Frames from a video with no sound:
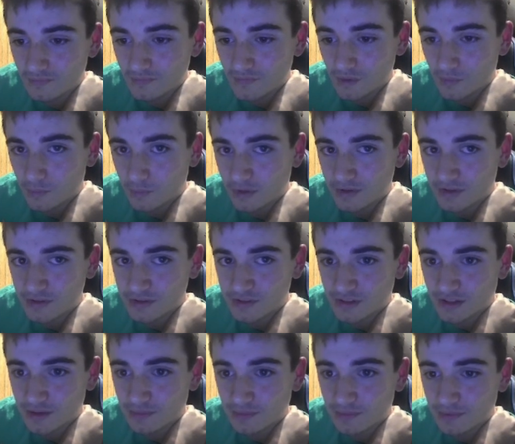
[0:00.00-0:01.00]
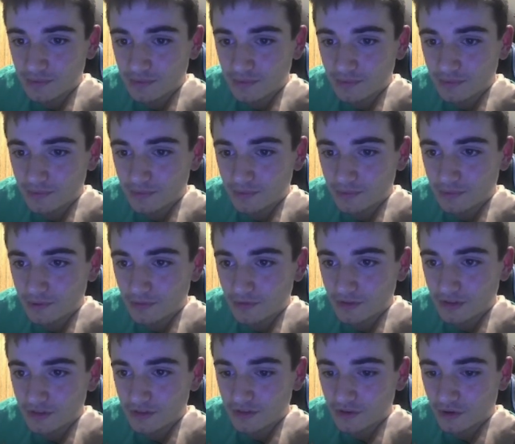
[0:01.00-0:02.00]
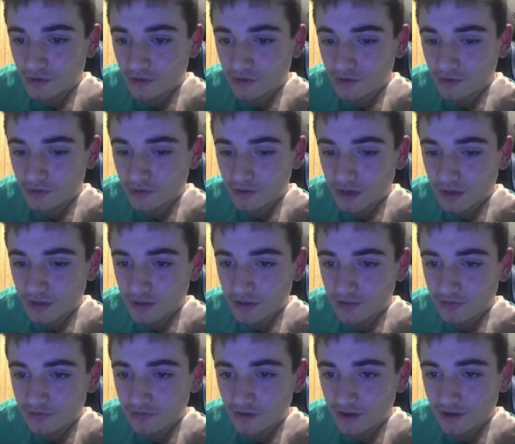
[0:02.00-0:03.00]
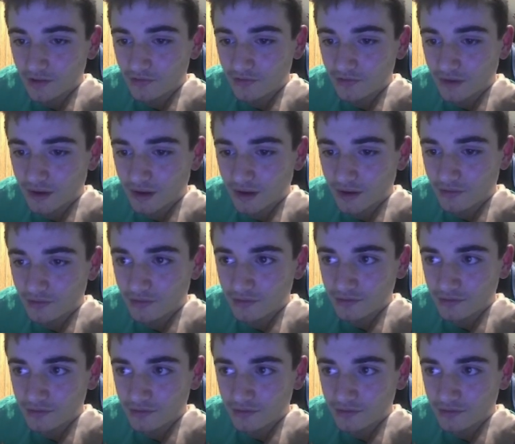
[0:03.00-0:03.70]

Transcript: We just need to put these Don on correctly. 5-5.